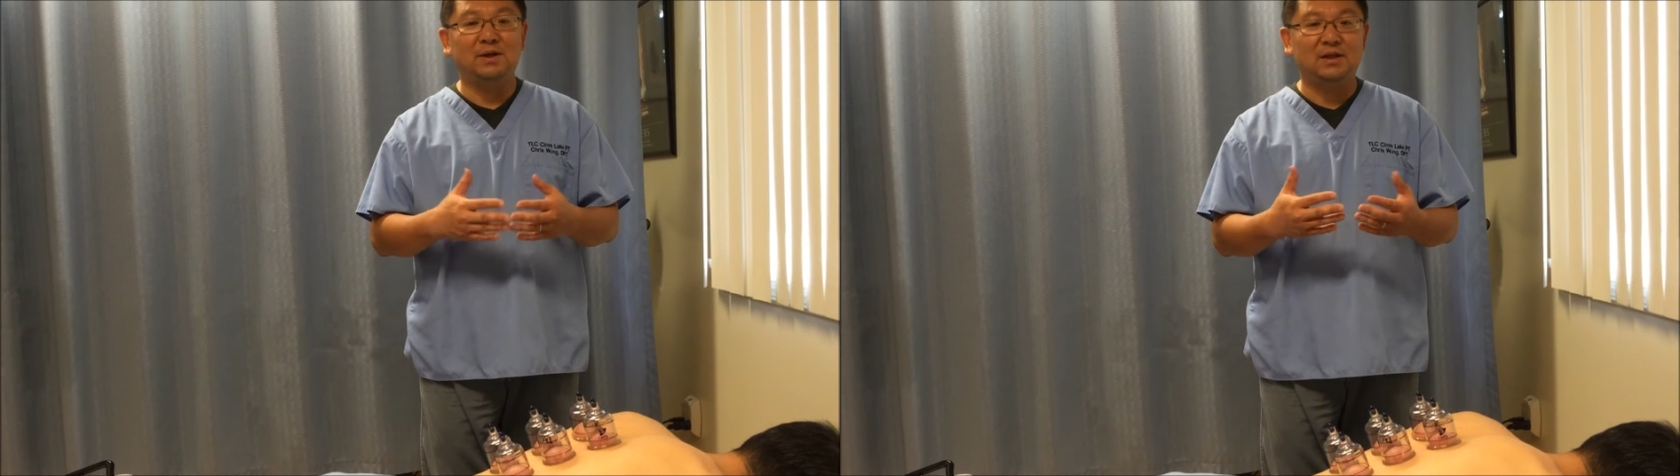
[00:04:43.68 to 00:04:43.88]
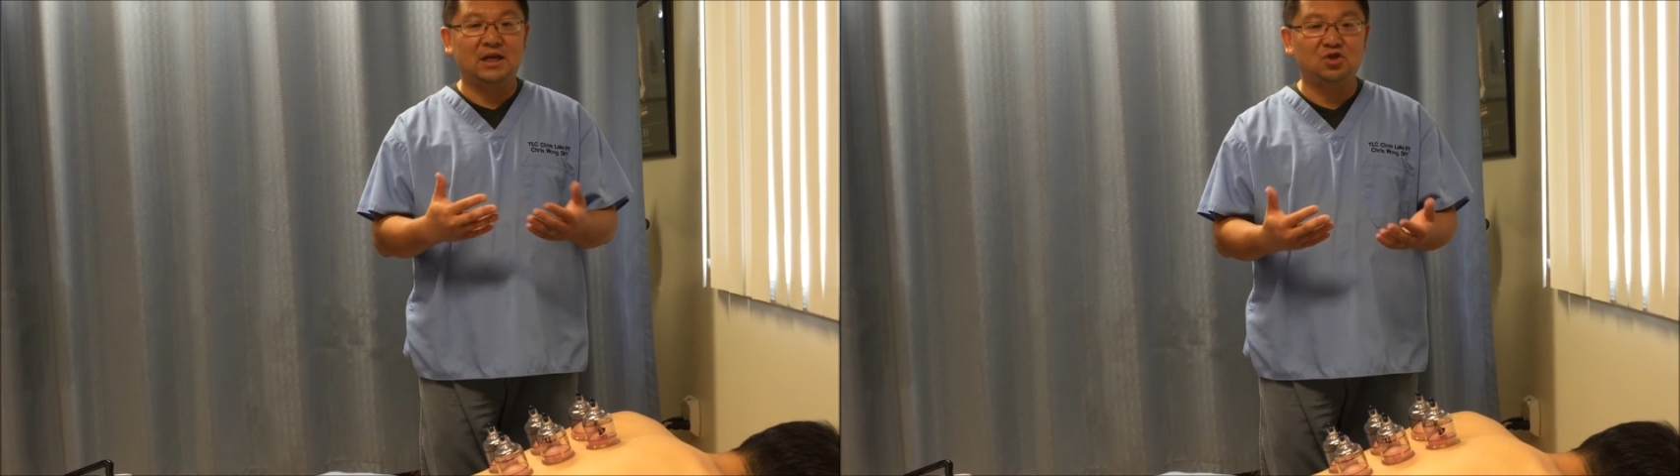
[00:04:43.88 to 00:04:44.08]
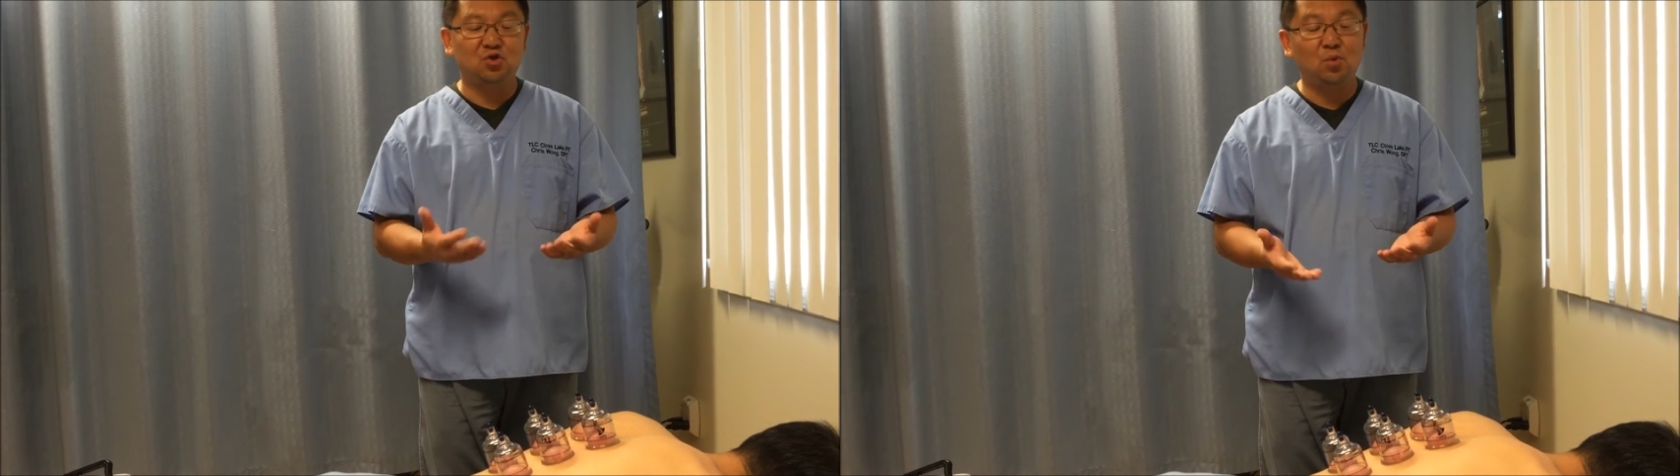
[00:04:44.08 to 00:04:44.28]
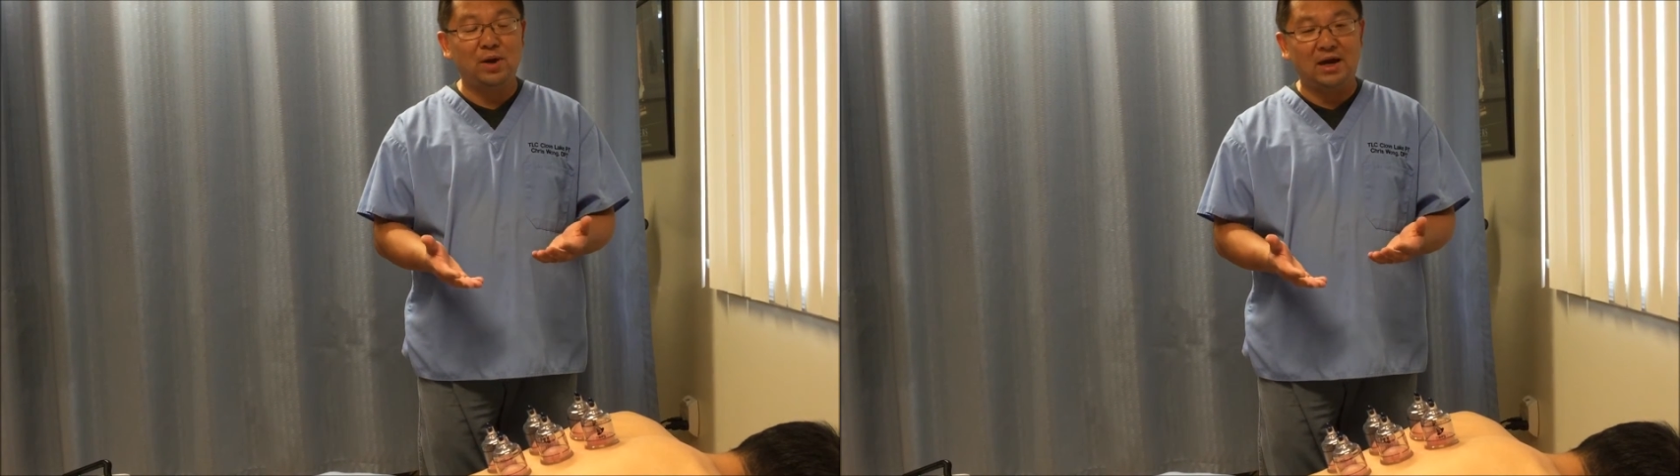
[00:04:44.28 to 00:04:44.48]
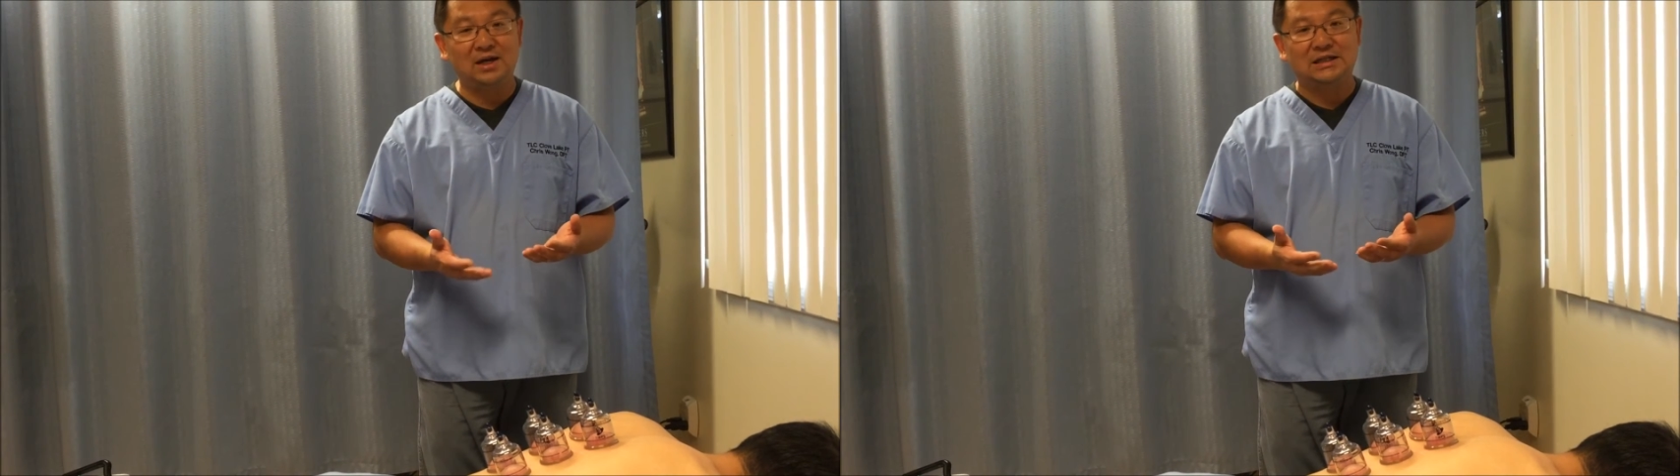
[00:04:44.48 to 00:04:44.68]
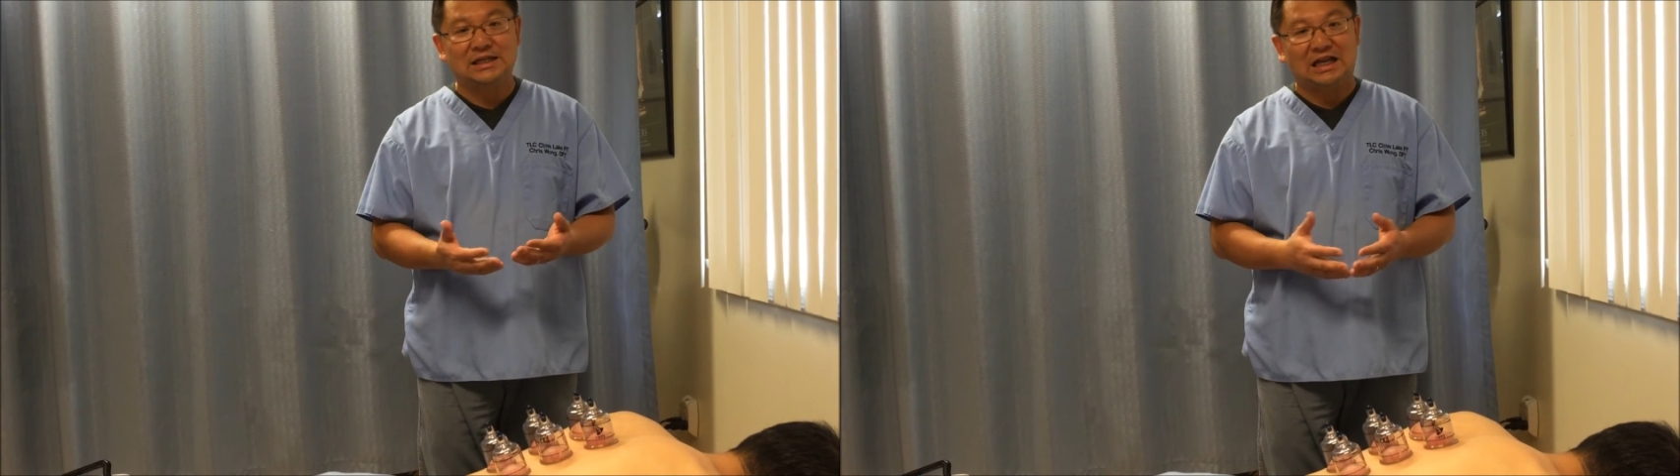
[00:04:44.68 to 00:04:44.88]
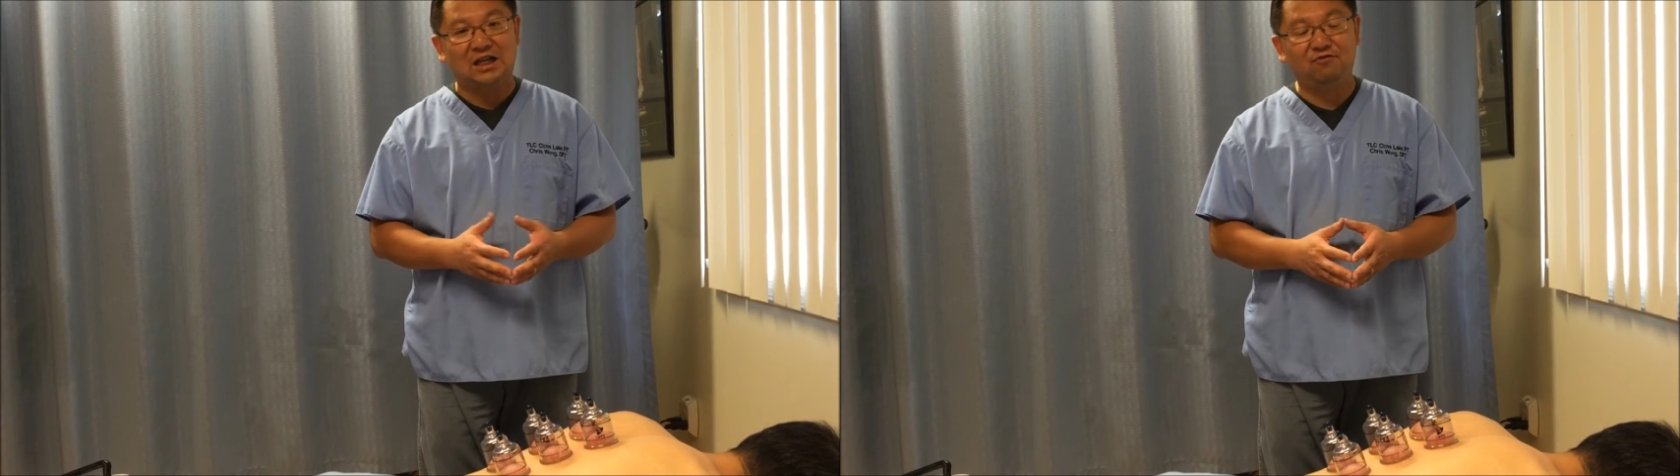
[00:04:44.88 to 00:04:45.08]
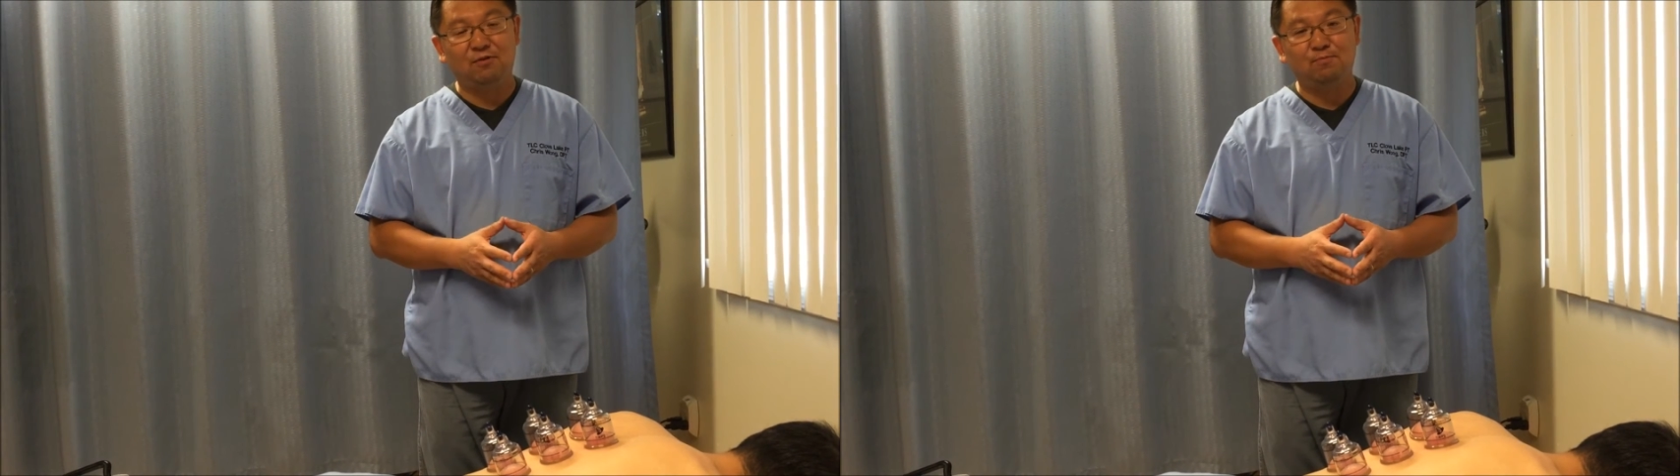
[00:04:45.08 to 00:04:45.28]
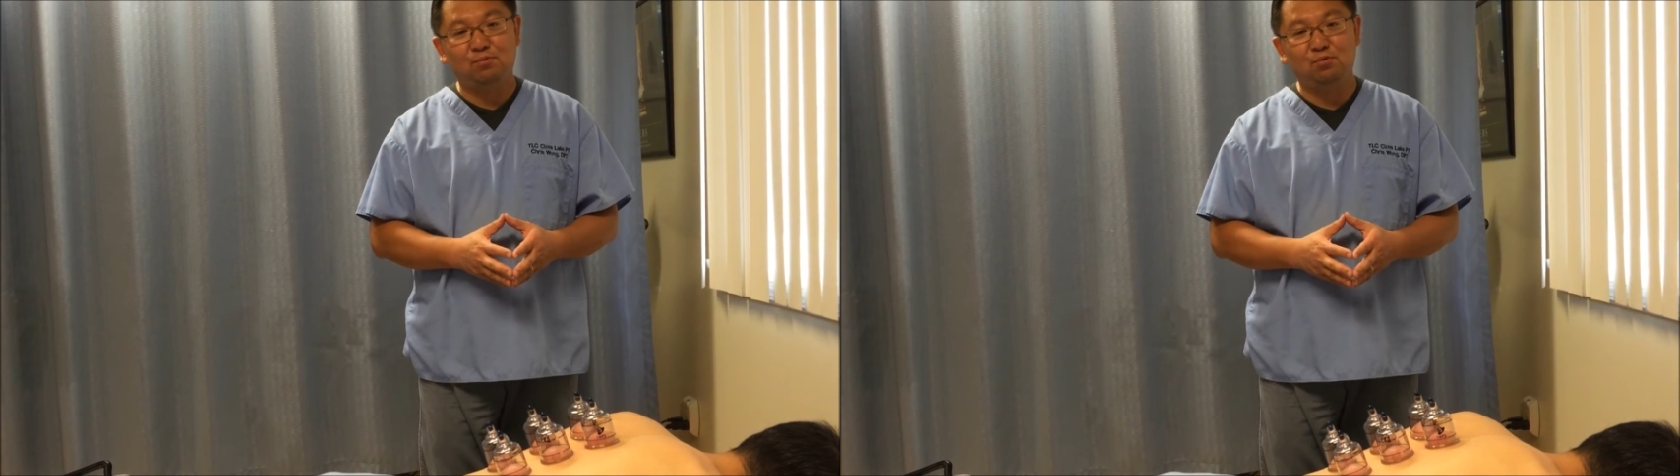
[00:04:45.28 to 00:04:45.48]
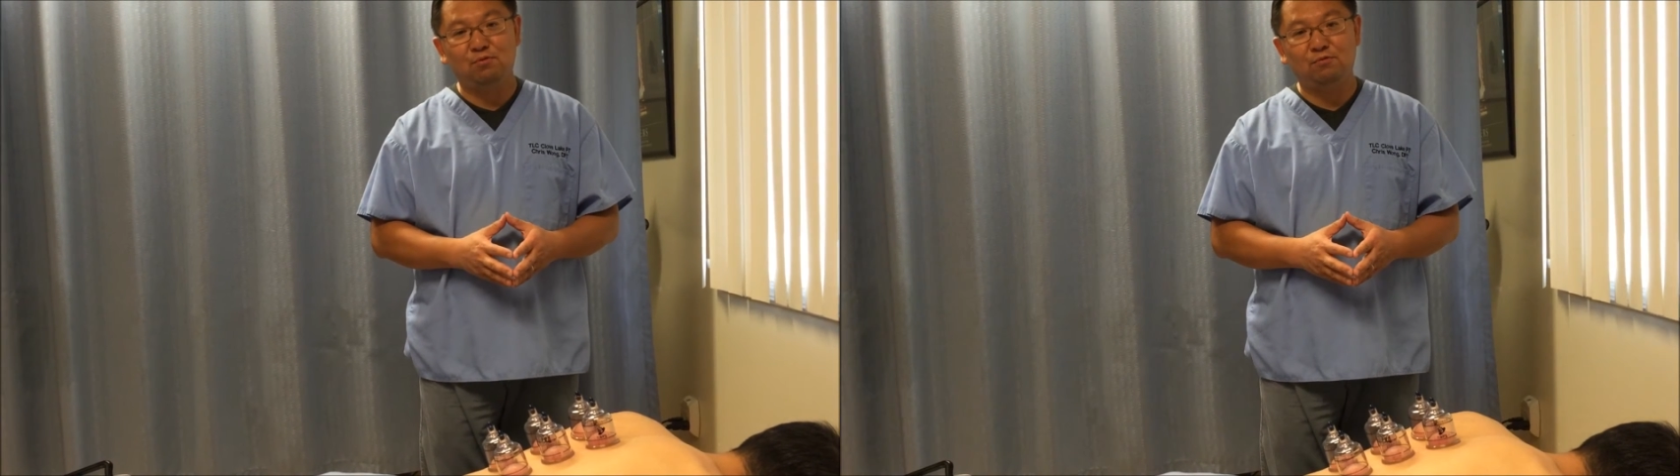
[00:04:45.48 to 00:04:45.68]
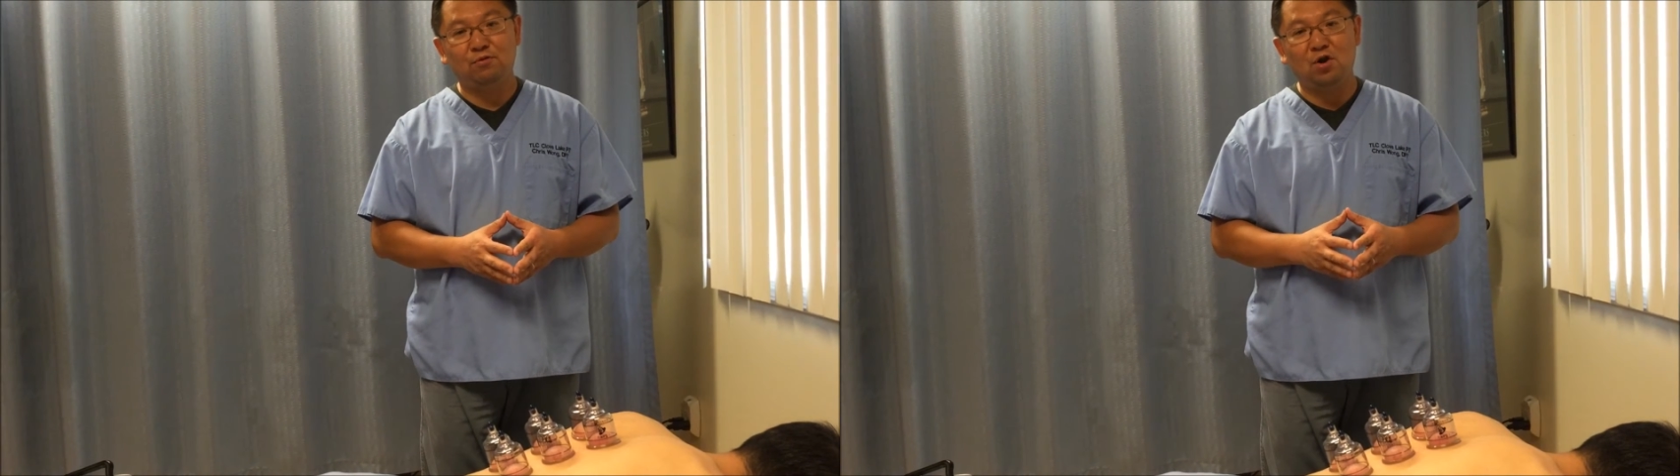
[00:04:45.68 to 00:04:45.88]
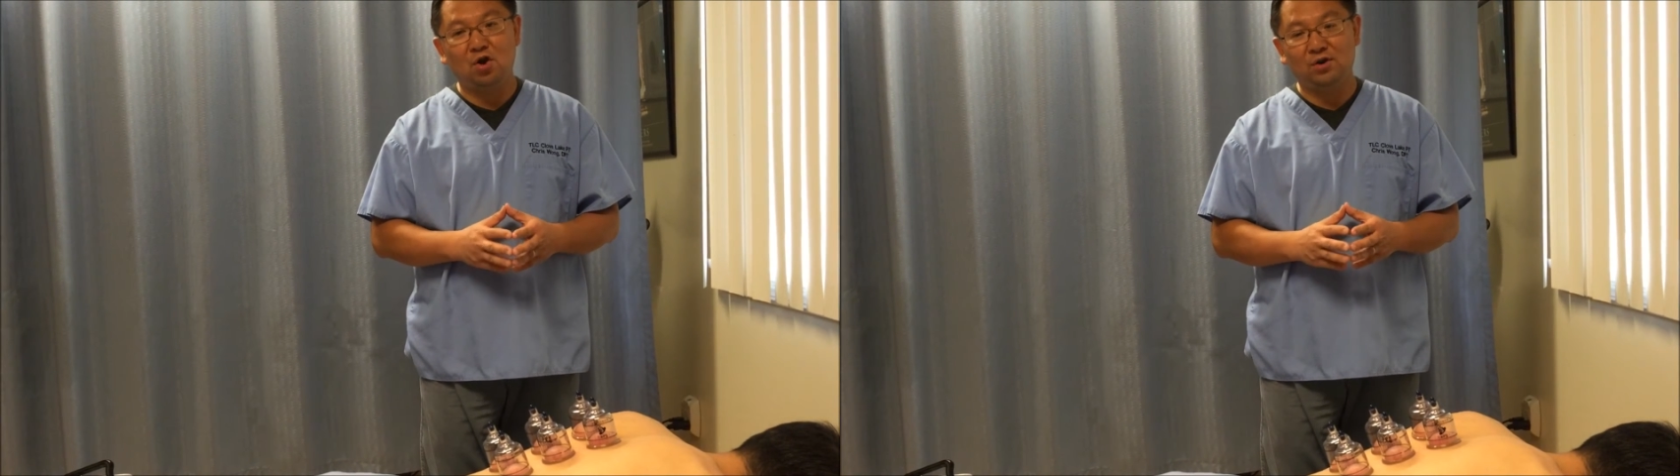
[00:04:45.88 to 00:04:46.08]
But there's no any scientific proof